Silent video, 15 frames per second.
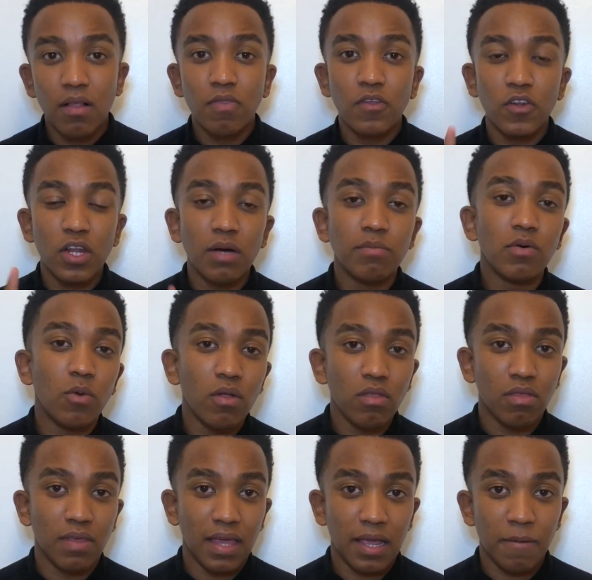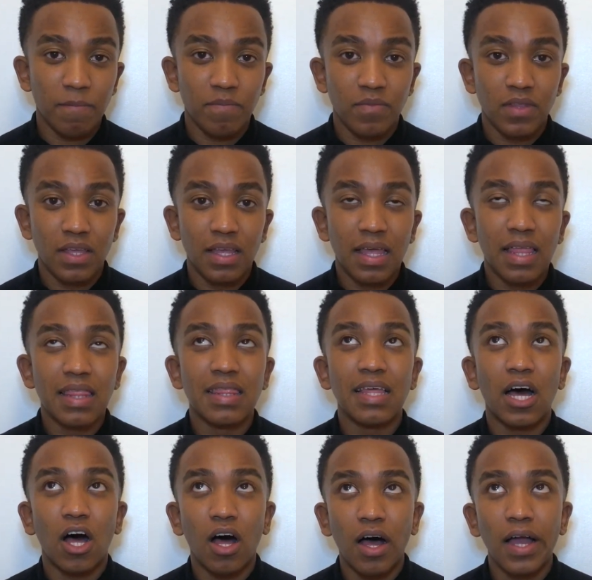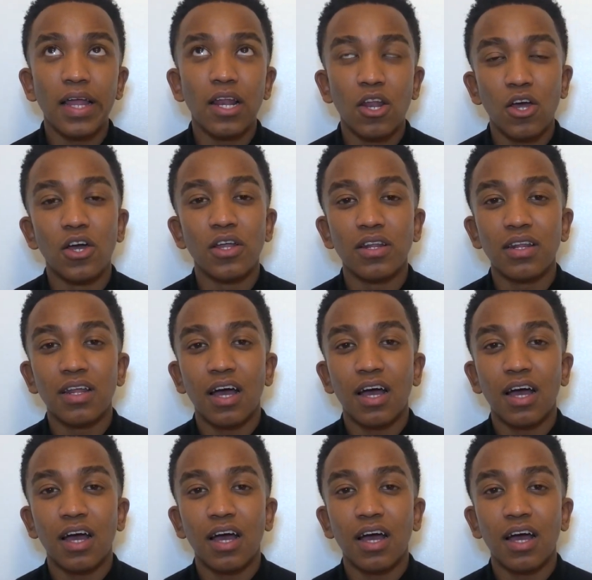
The number one thing that I learned